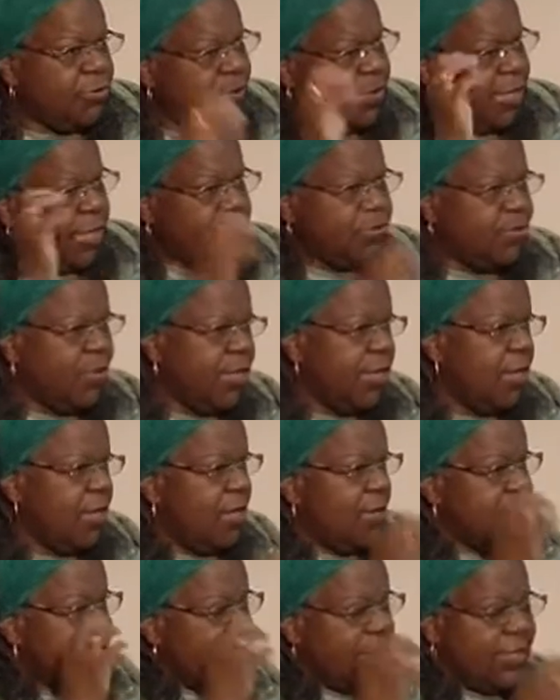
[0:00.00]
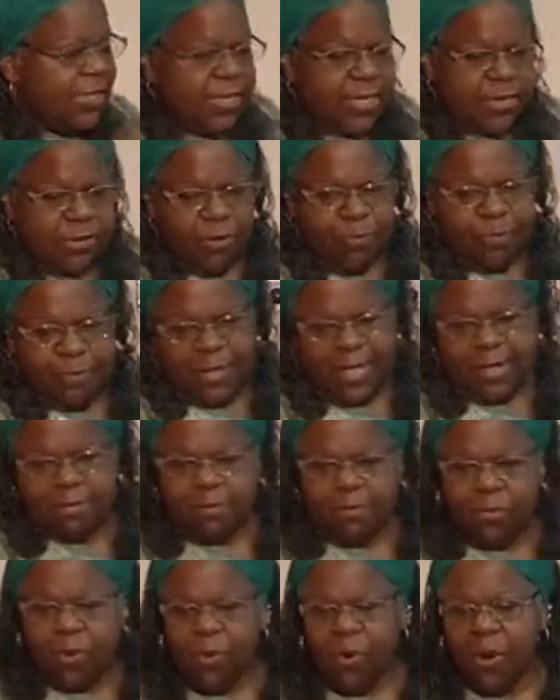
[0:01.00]
each one of those a little bit
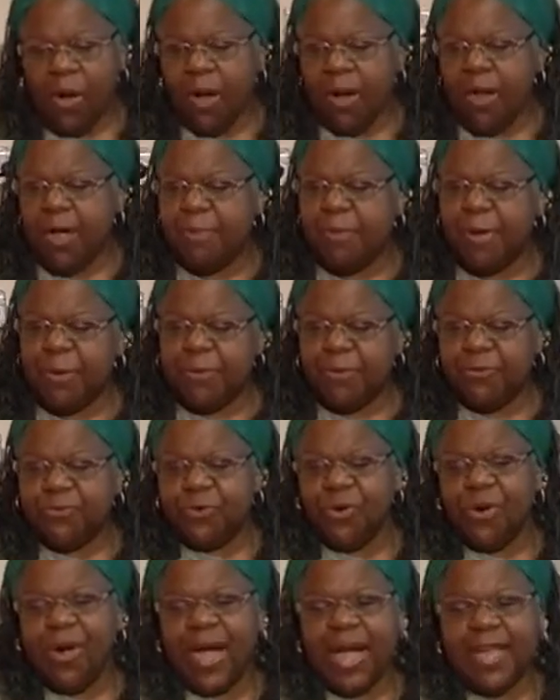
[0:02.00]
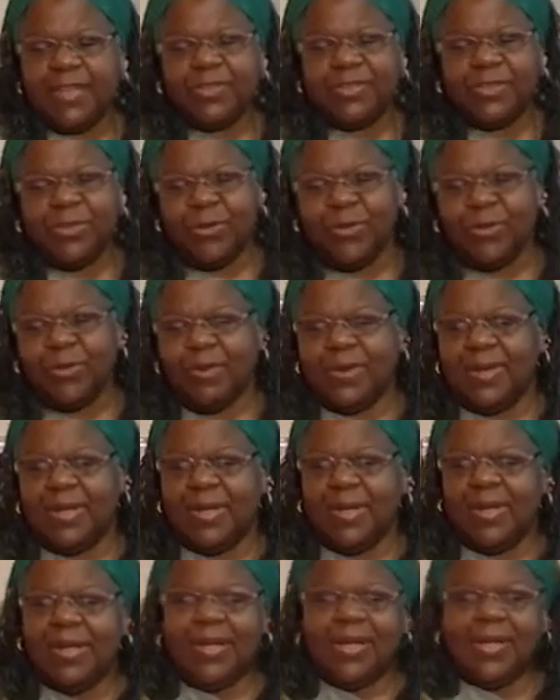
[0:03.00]
more, but before I do,
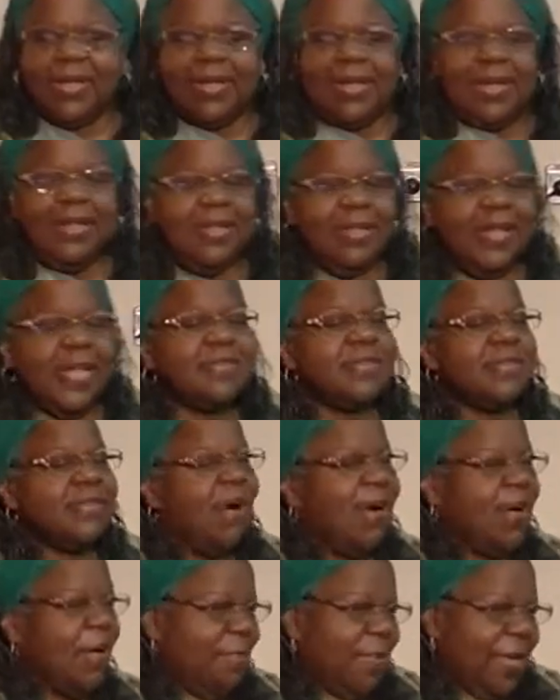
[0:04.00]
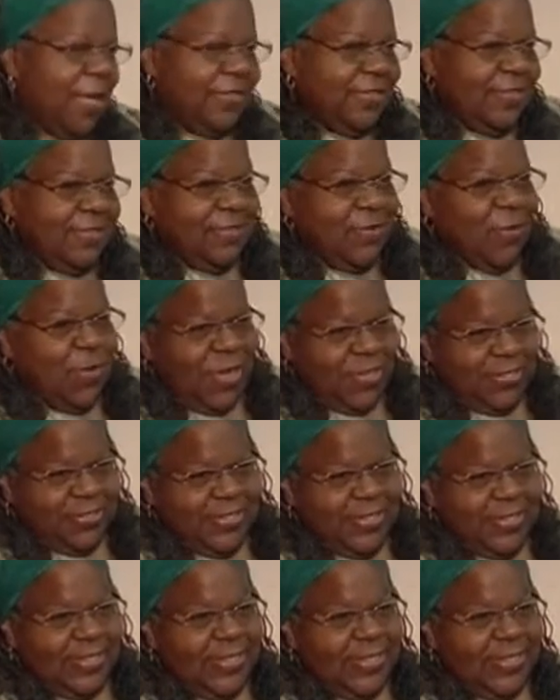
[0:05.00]
let's talk about this question.